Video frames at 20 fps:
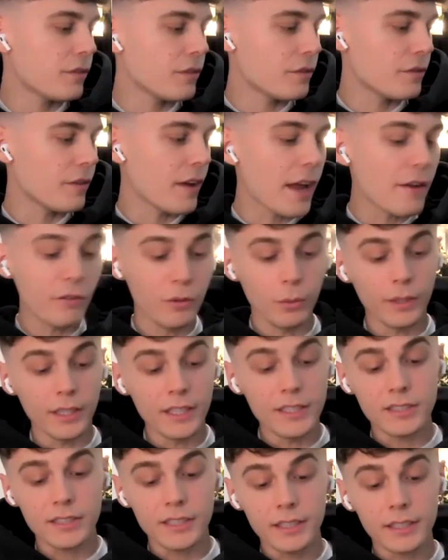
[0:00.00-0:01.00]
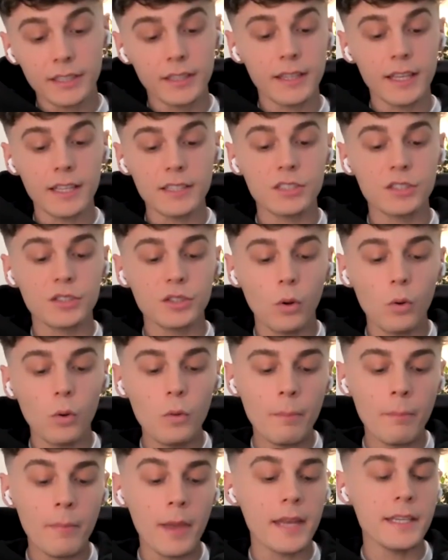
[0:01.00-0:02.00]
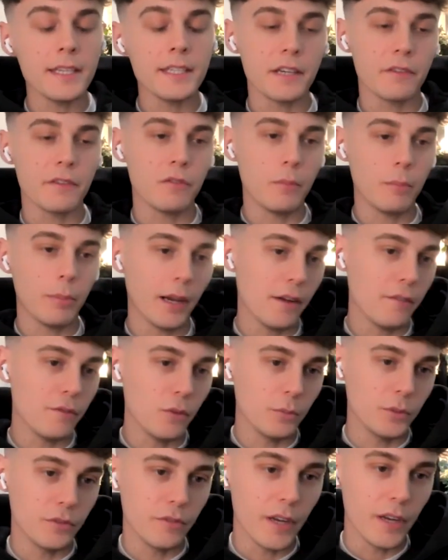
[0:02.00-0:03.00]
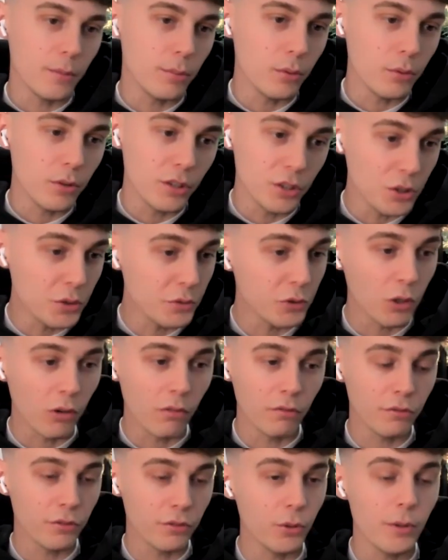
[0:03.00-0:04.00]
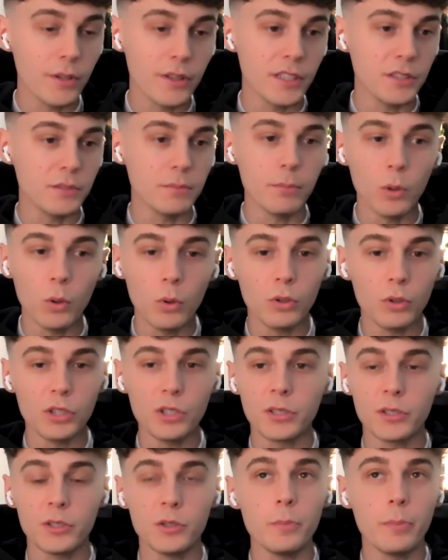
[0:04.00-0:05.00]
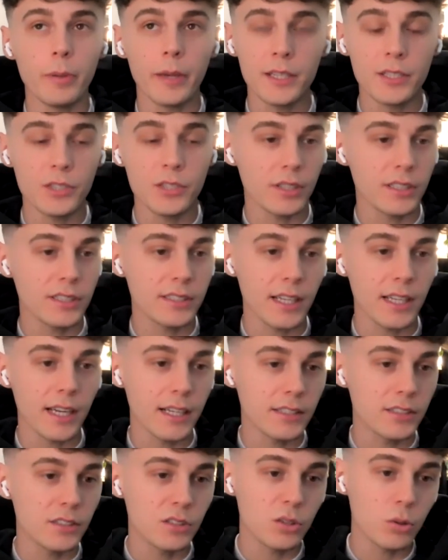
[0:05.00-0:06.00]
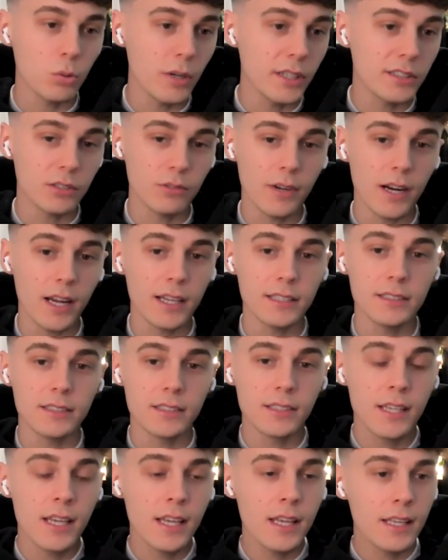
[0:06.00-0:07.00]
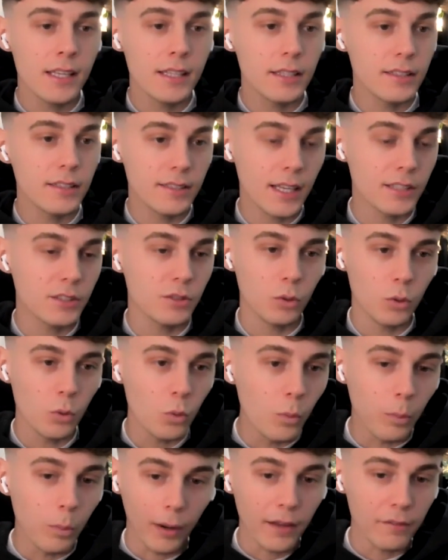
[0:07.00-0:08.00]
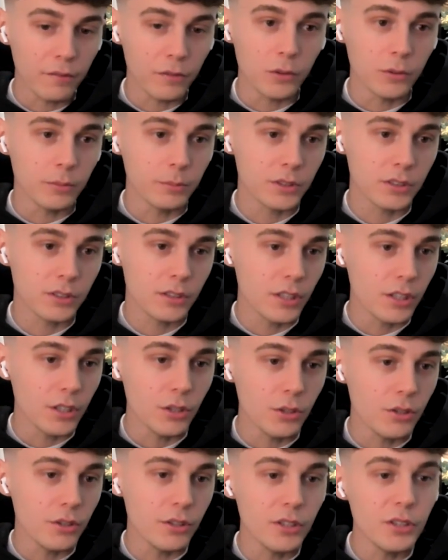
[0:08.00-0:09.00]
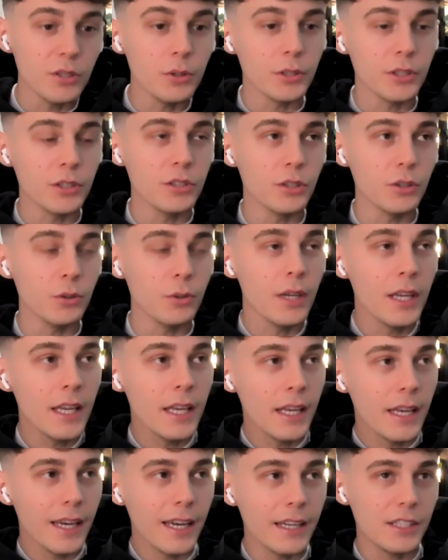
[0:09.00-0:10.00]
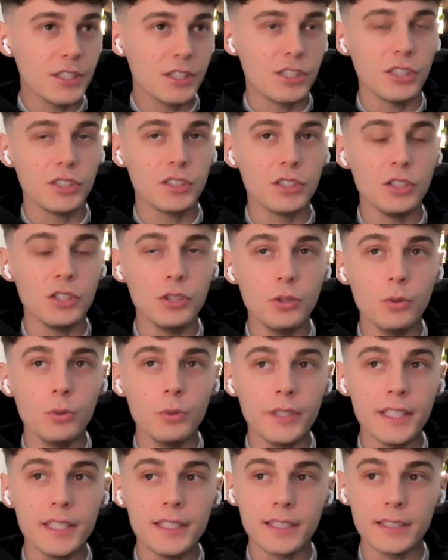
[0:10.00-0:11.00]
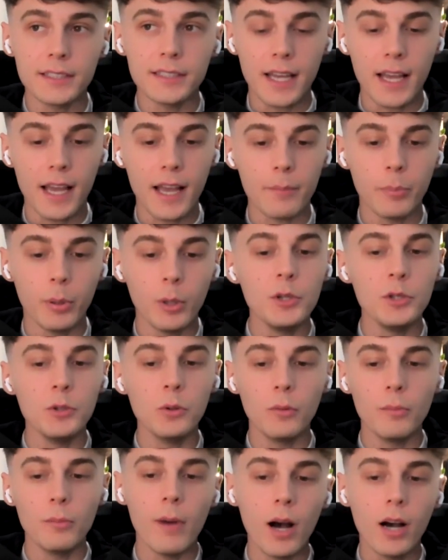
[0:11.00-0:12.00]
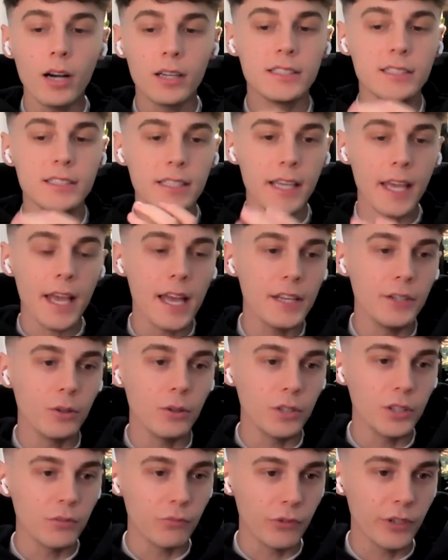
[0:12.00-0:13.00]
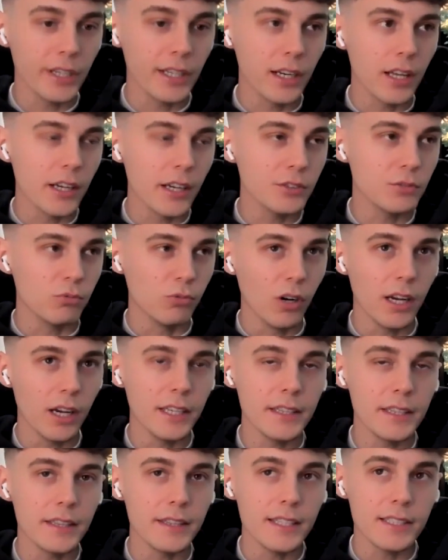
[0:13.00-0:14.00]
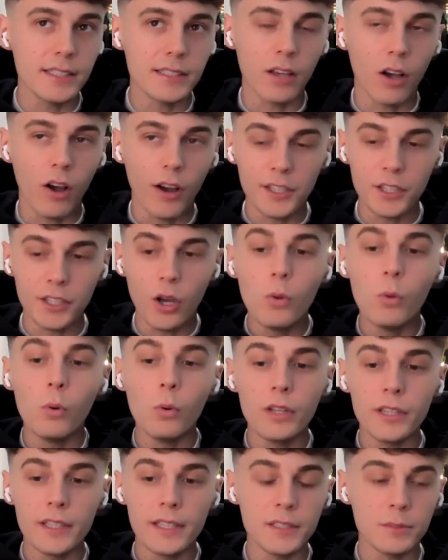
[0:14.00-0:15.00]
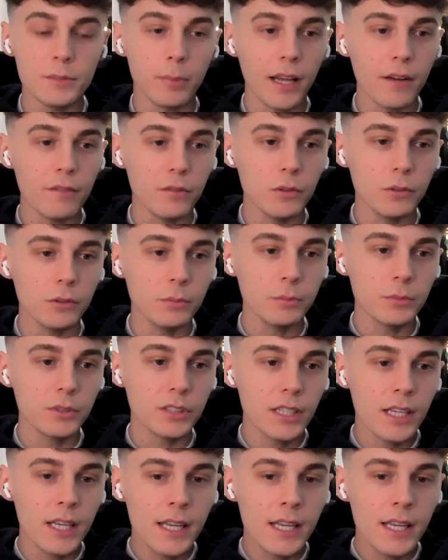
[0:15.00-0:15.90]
for everyone listening, there's so many different platforms available that you've gone through, and there's more. You can do Pinterest ads, Twitter ads. There's ads on all platforms that you can do, and it's just you needing to put your marketing head on and realize, right, I know all of these platforms,